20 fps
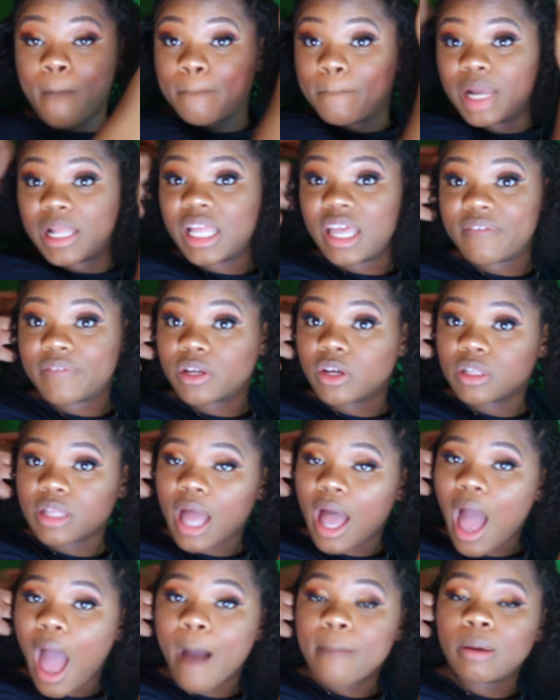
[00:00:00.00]
Believe it or
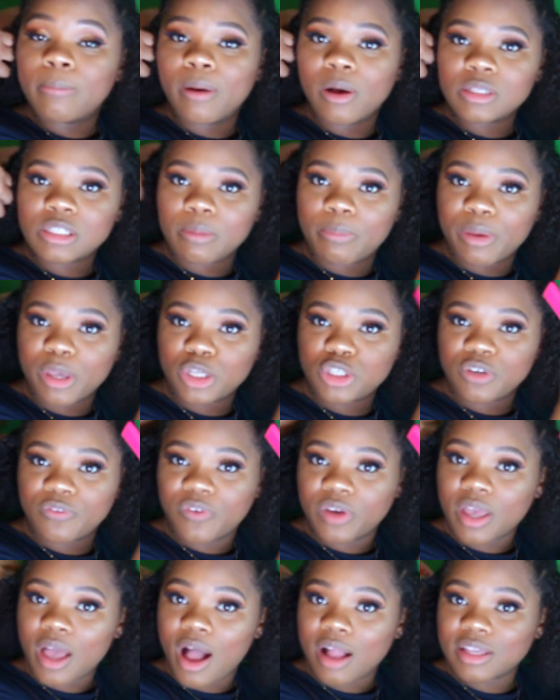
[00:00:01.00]
not, I'm gonna post a picture
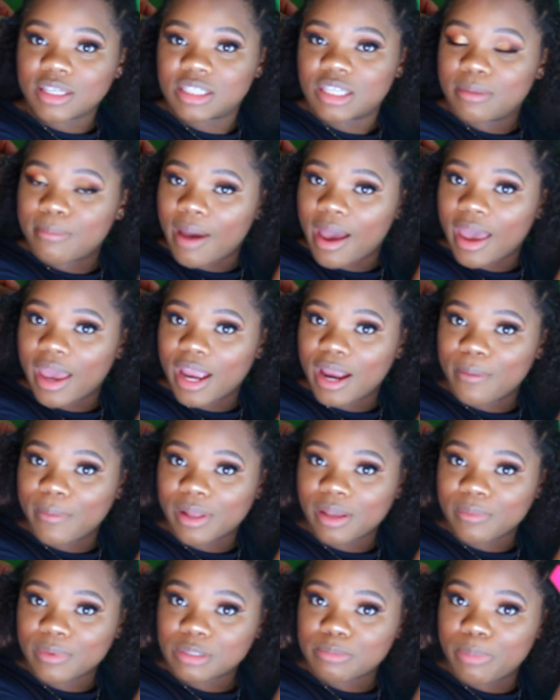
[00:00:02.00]
for y'all to see my hair
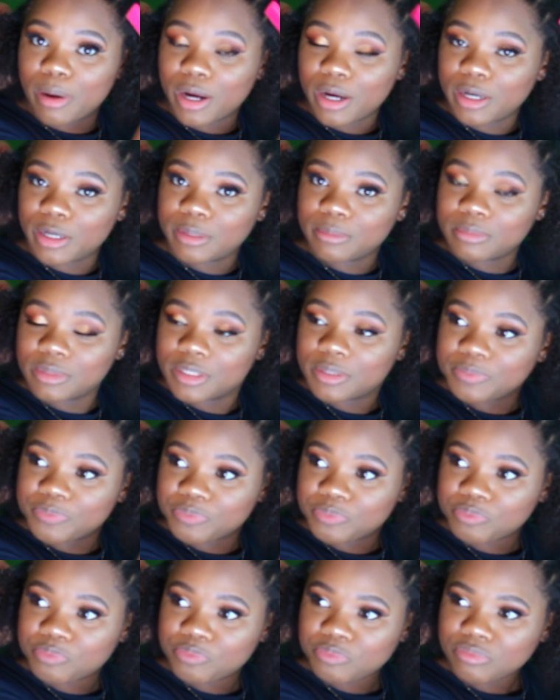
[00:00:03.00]
when it was permed.
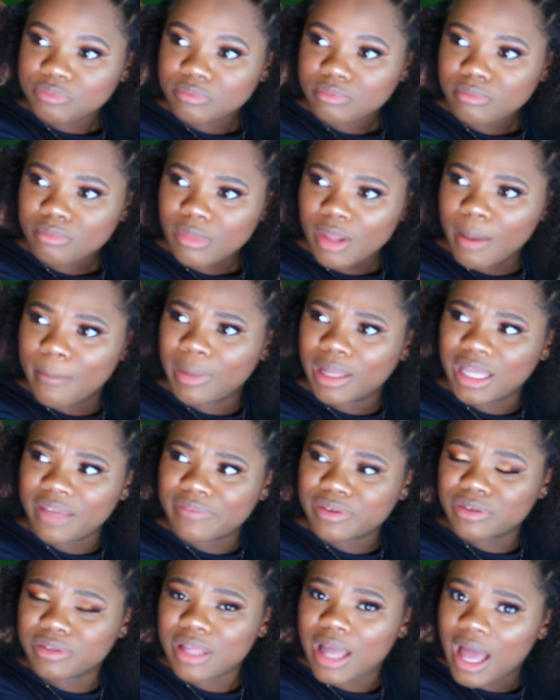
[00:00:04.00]

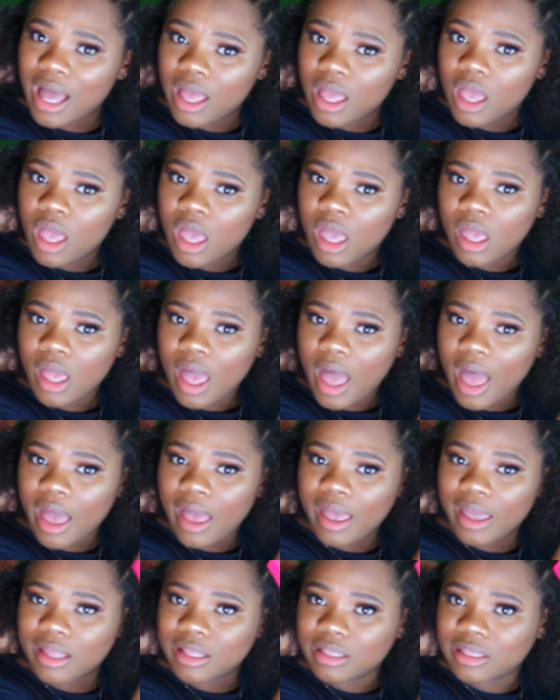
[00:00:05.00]
Believe it or not, I
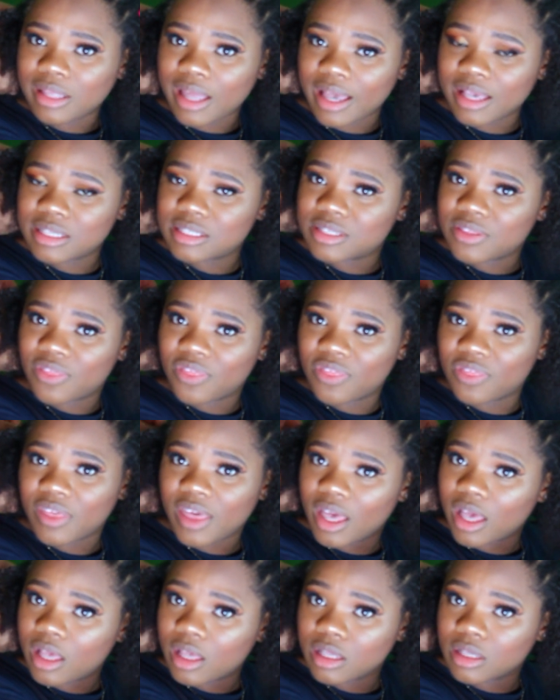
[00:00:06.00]
had nice,
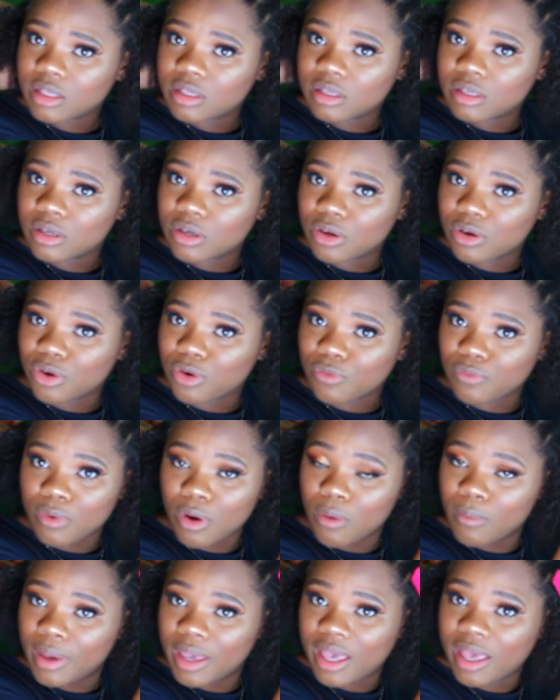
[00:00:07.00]
thick,
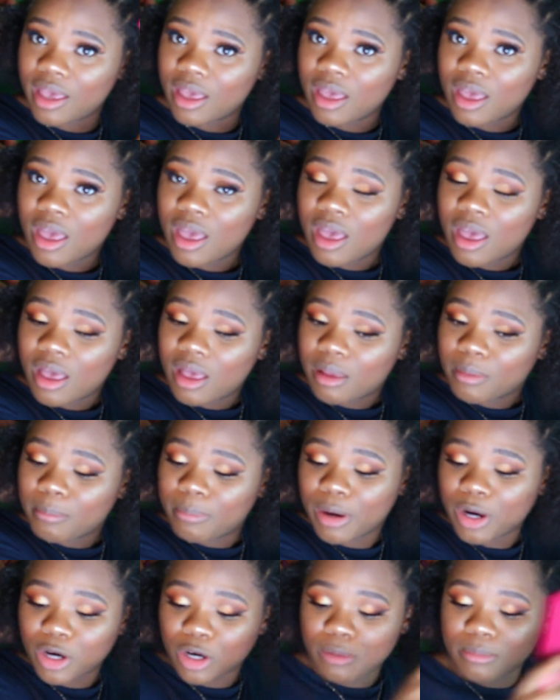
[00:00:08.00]
growing,
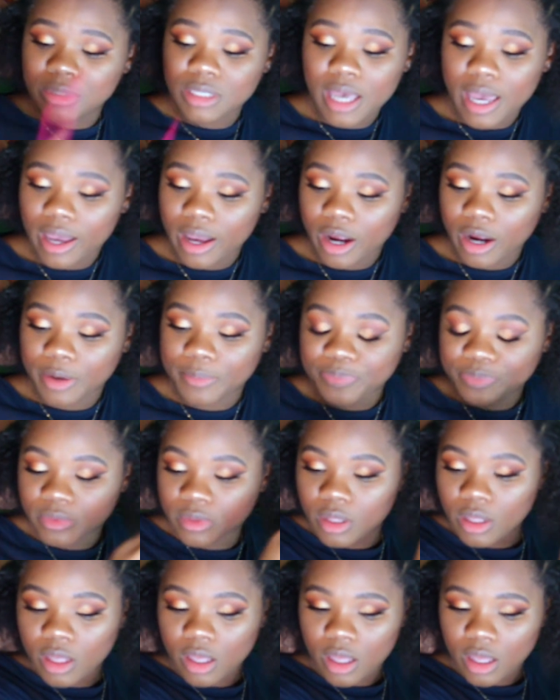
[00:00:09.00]
permed hair.
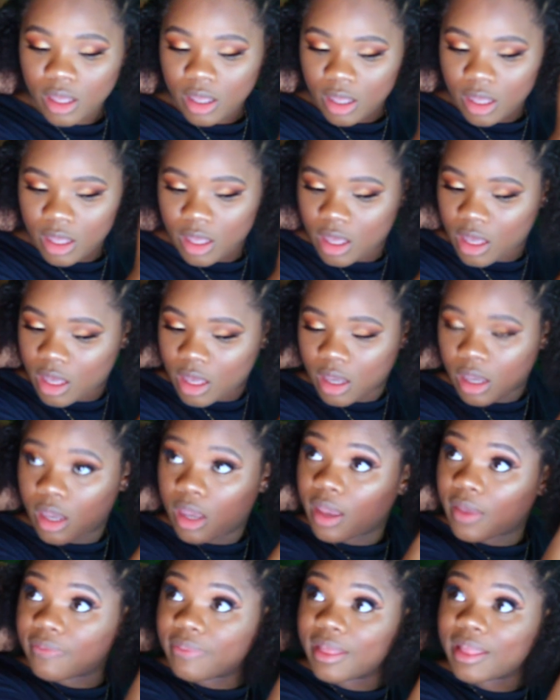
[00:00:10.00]

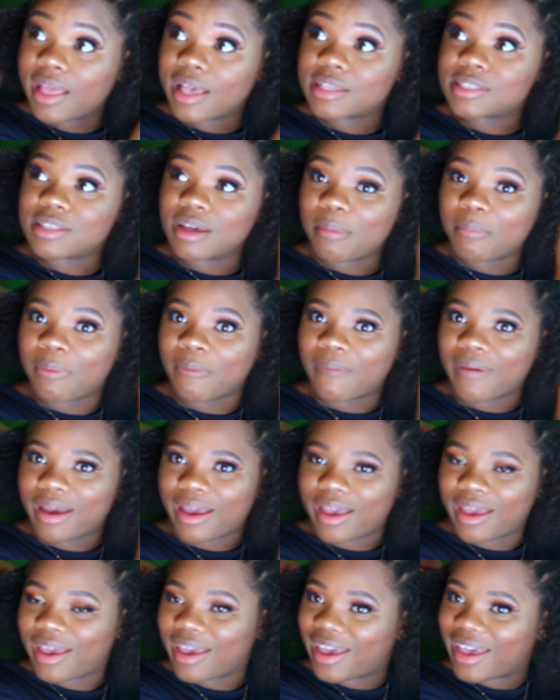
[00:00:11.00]
And then at some
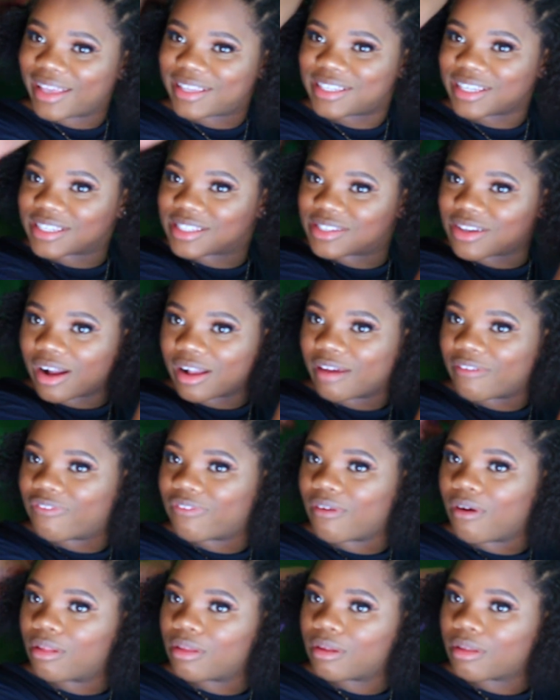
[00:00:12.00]
point, it just started
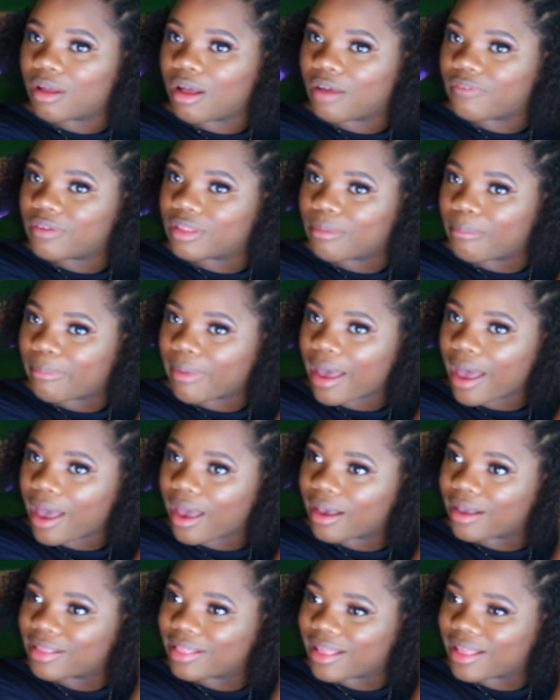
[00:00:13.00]
falling off in the back.